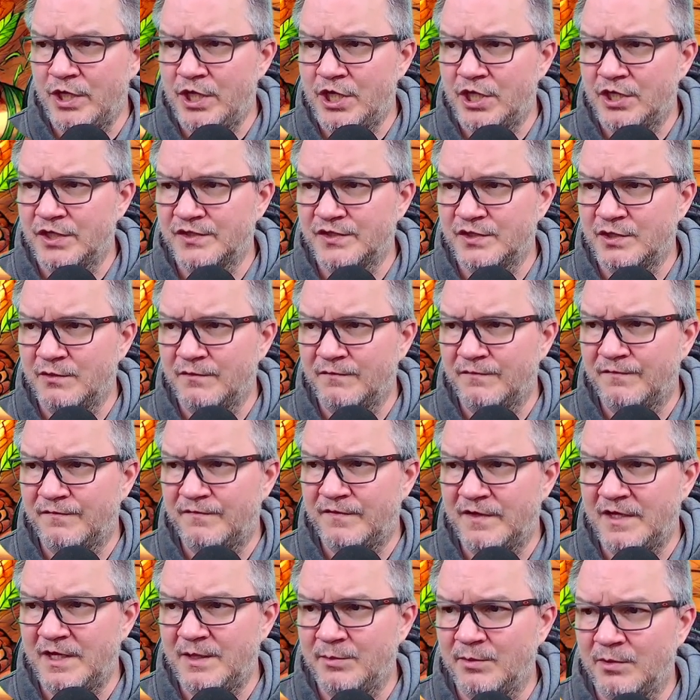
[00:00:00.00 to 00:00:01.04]
and so
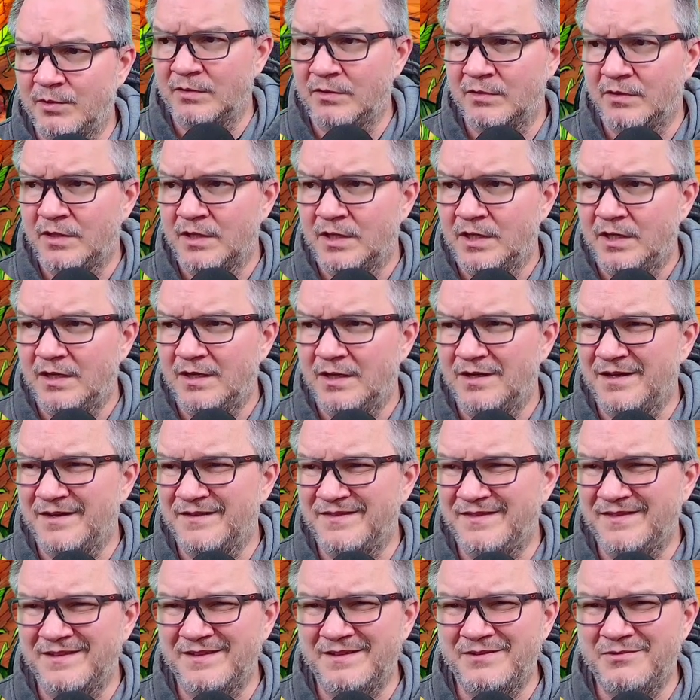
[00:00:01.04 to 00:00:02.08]
feeble.
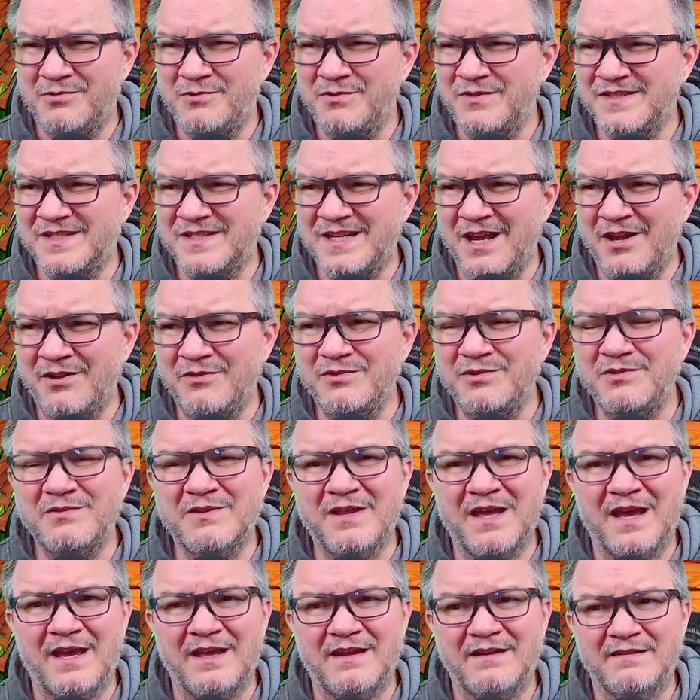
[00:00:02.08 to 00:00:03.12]
Who's telling you
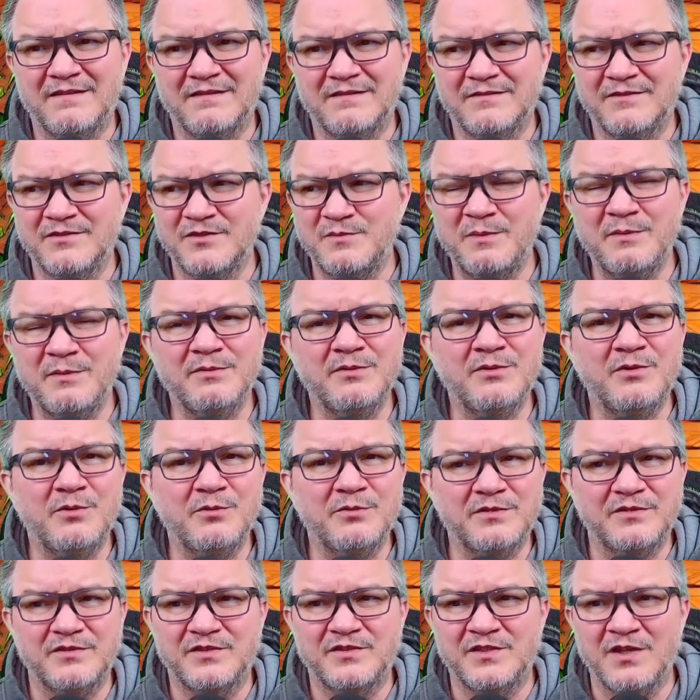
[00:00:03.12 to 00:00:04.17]
that? Those people don't know what
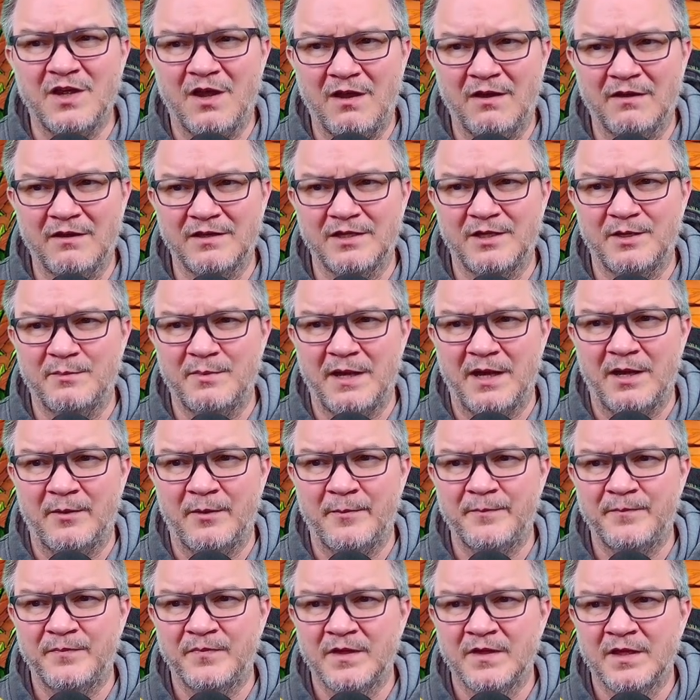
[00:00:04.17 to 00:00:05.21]
they're talking about.
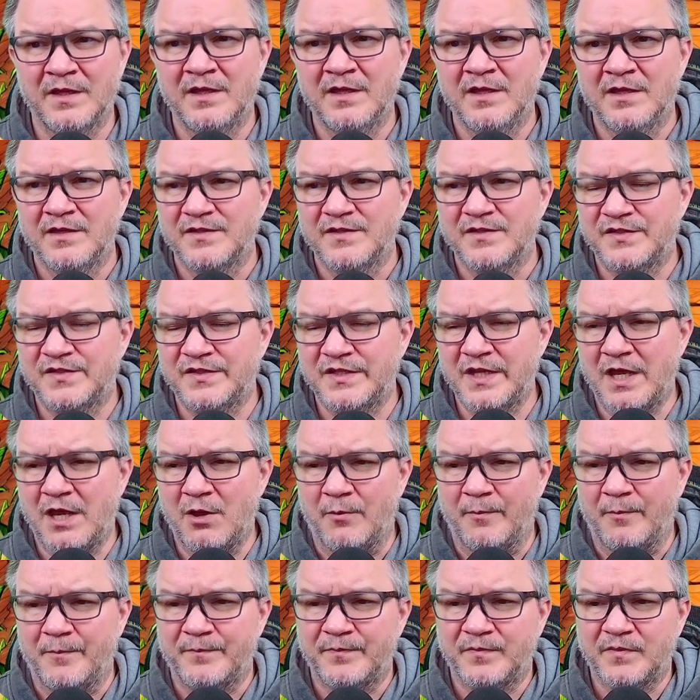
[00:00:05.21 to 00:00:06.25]

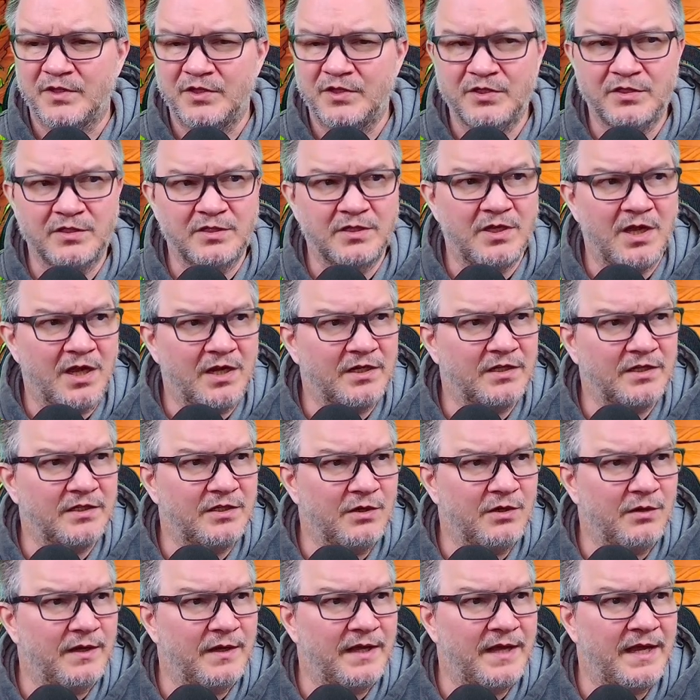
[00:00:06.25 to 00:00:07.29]
So you're gonna
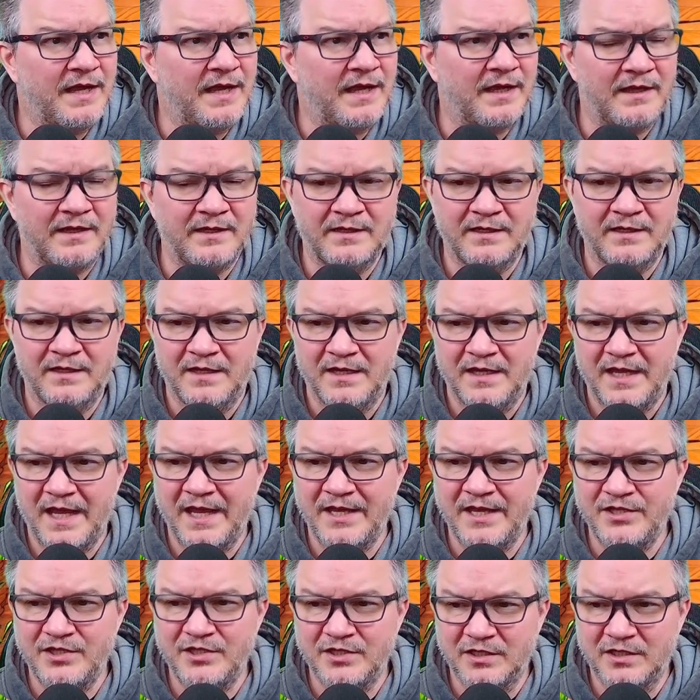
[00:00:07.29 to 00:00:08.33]
go ahead
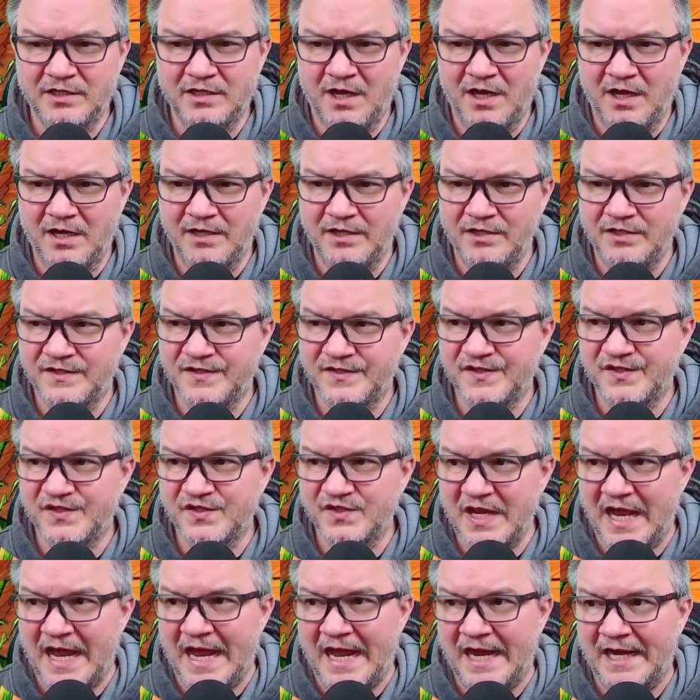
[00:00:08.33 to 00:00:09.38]
and you're gonna
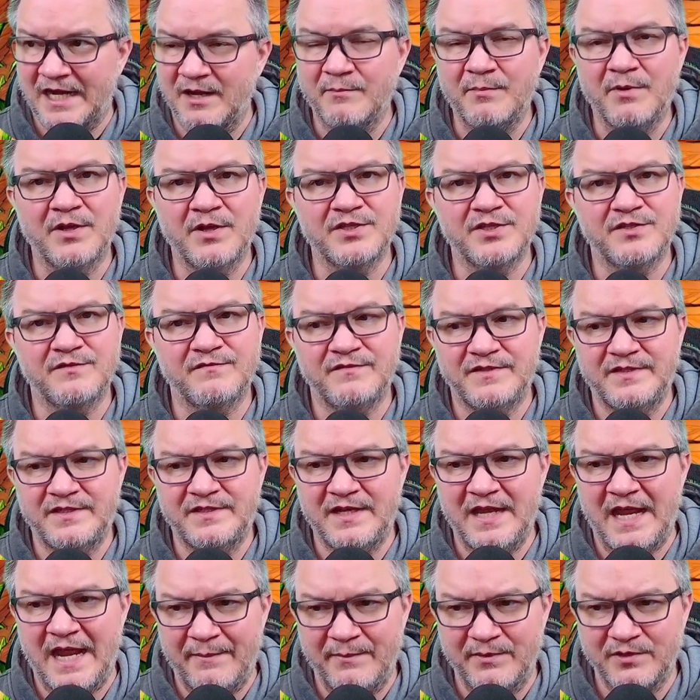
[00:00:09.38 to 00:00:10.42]
stack a bunch of
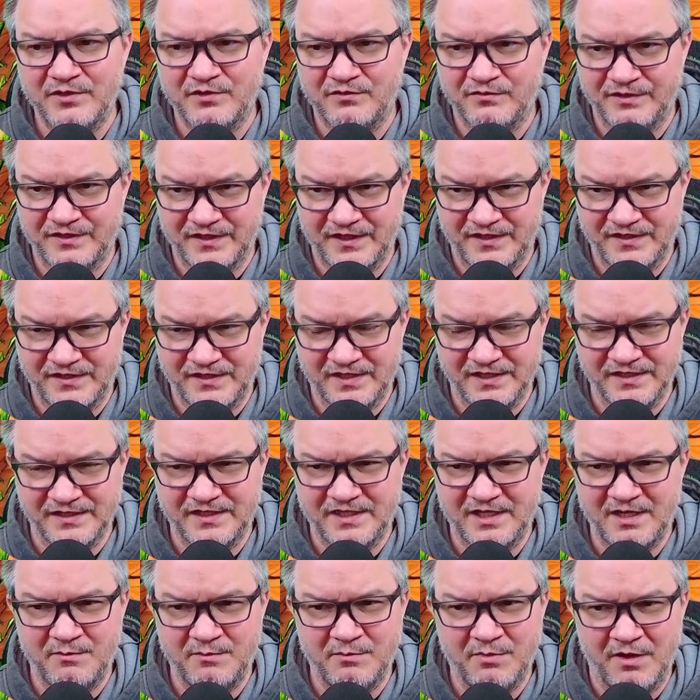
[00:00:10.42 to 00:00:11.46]
damage resistance
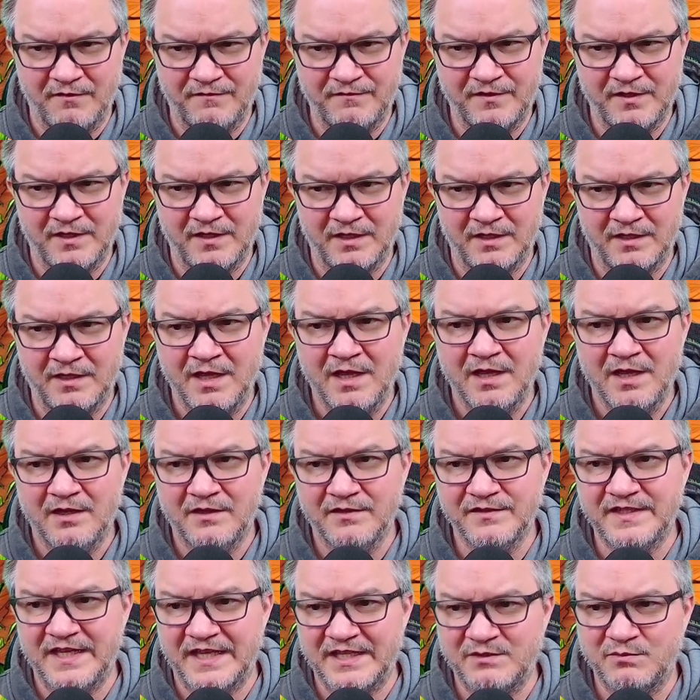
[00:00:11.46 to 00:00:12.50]
debuffing,
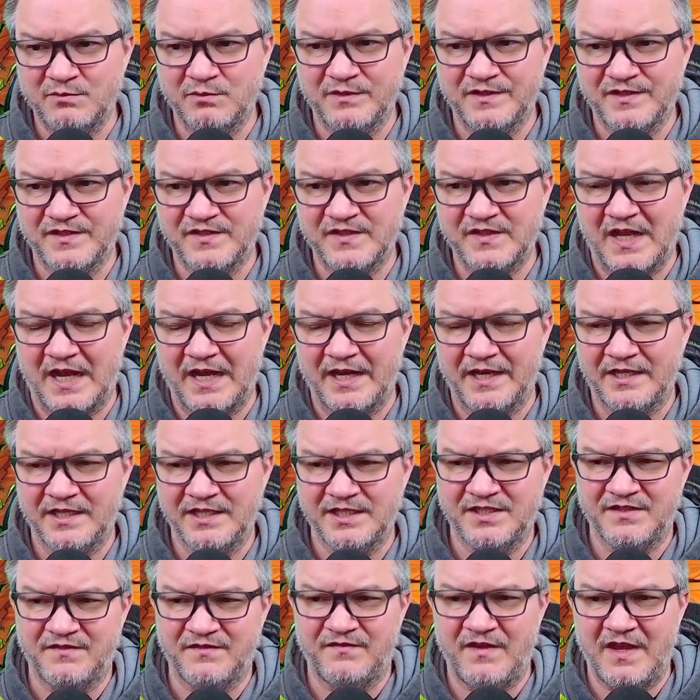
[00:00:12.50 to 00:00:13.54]
because that's what Sonic
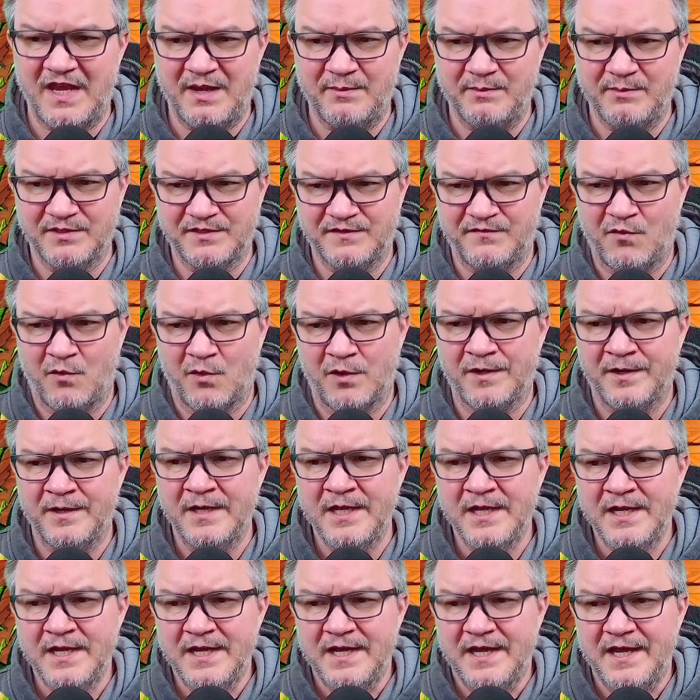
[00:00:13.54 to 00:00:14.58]
is famous for.
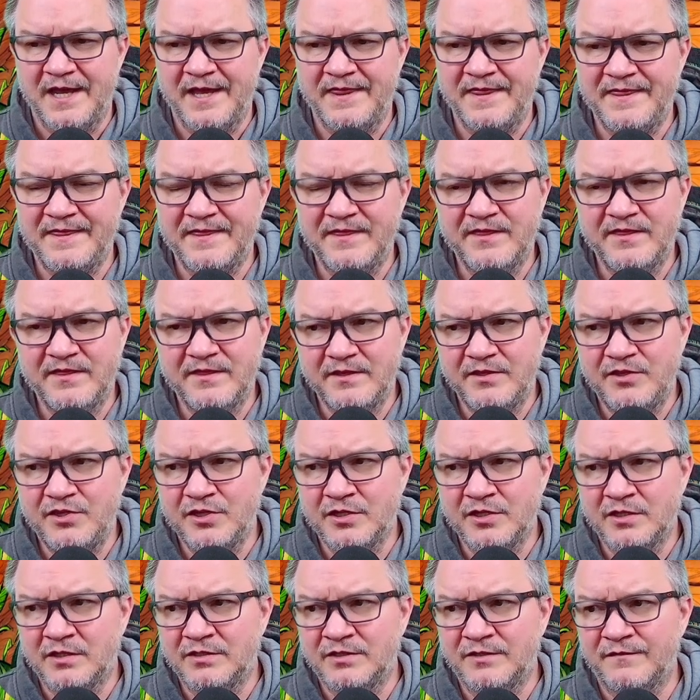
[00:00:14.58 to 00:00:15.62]
And
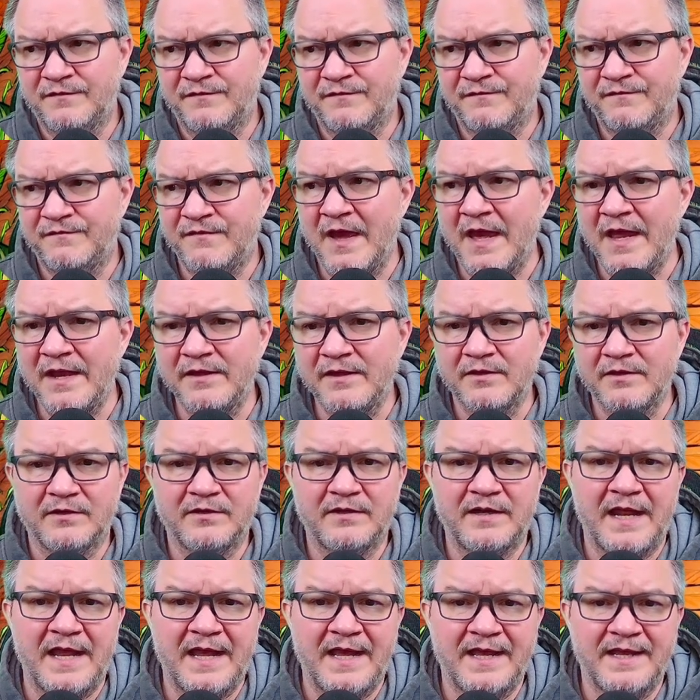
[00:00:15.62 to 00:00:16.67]
your defender
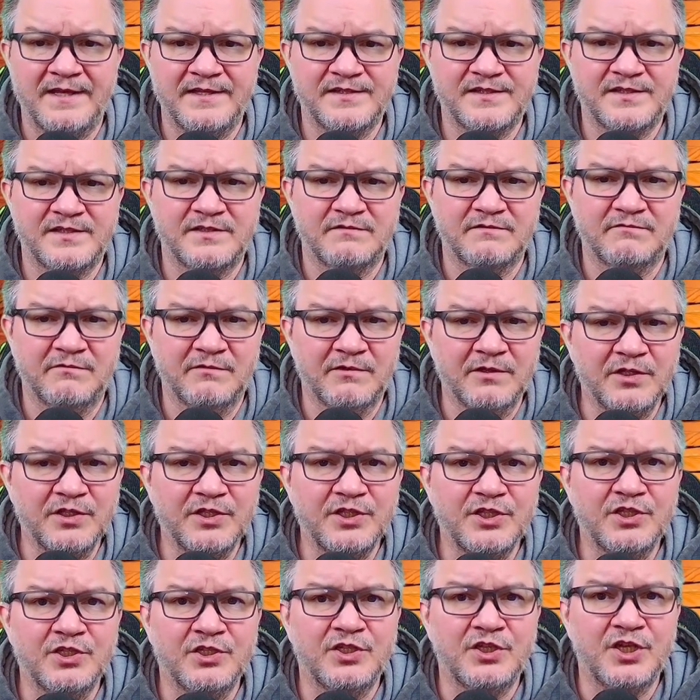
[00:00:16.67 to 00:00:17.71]
has really
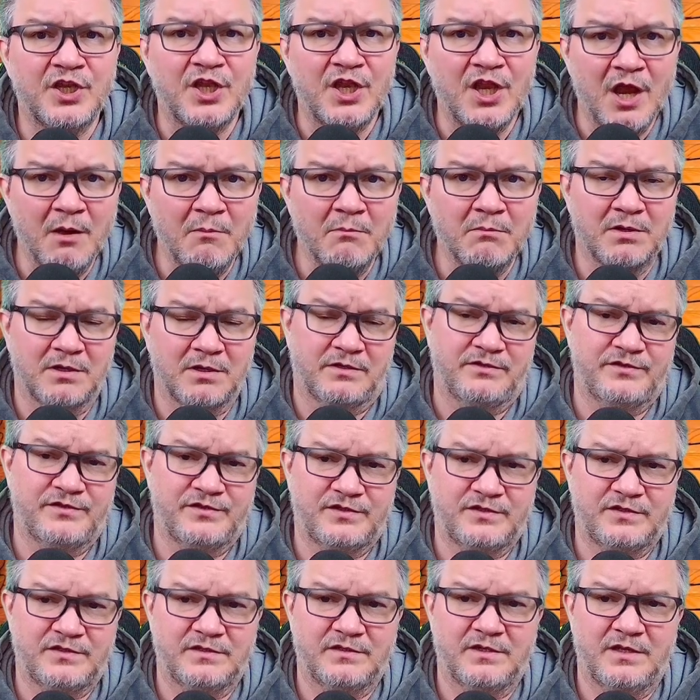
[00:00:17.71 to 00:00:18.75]
good
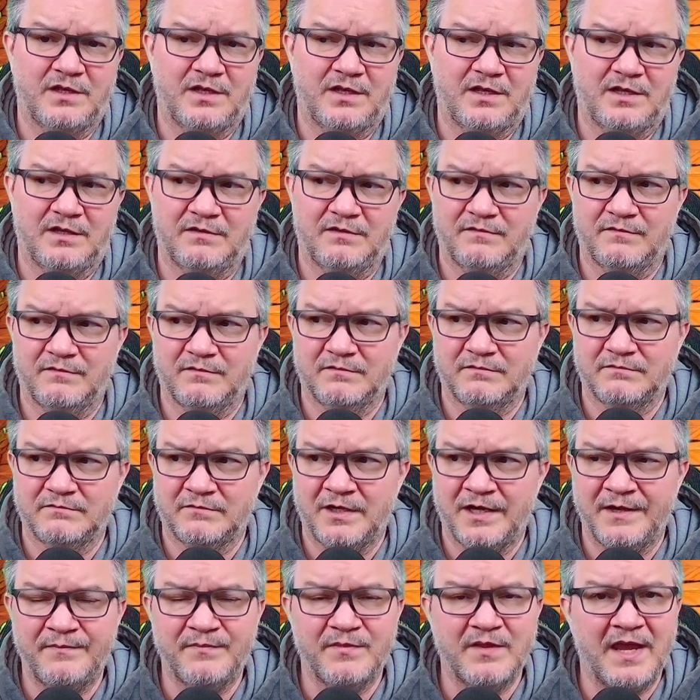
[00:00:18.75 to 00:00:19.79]
numbers,
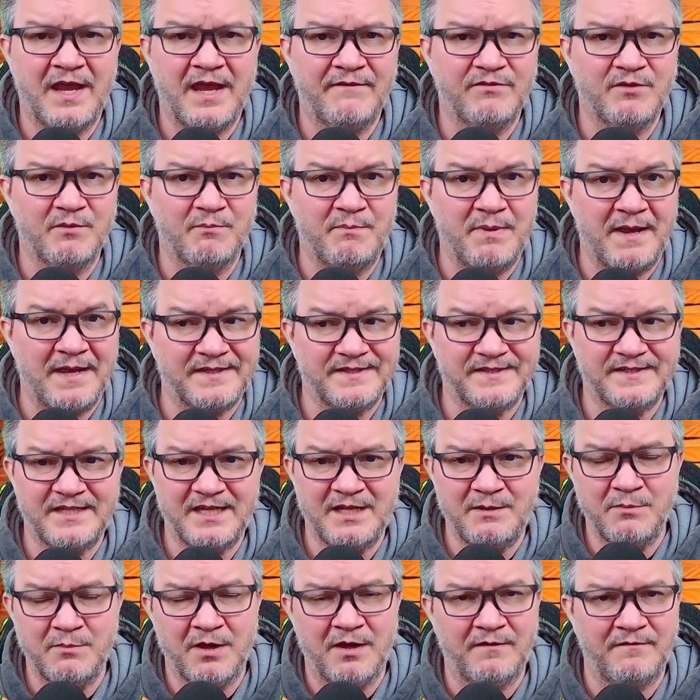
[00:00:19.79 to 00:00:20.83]
right? They have the best
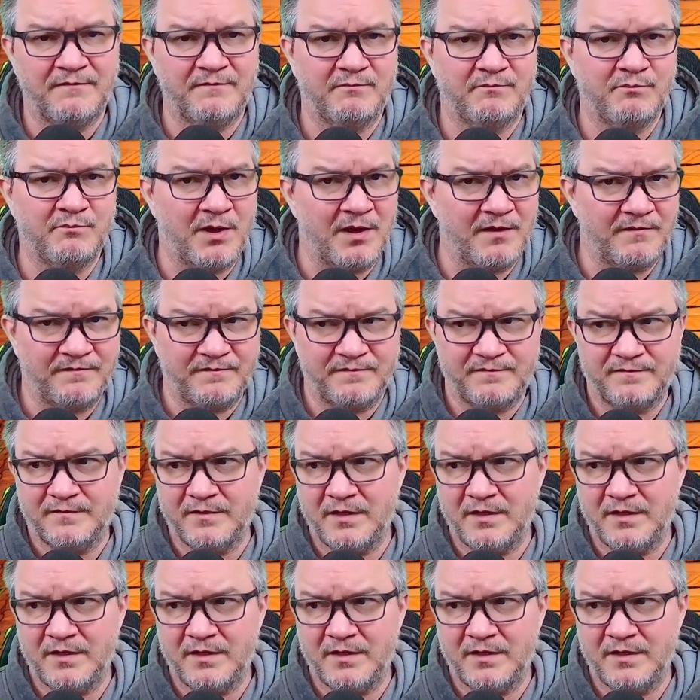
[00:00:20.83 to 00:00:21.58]
debuff buff,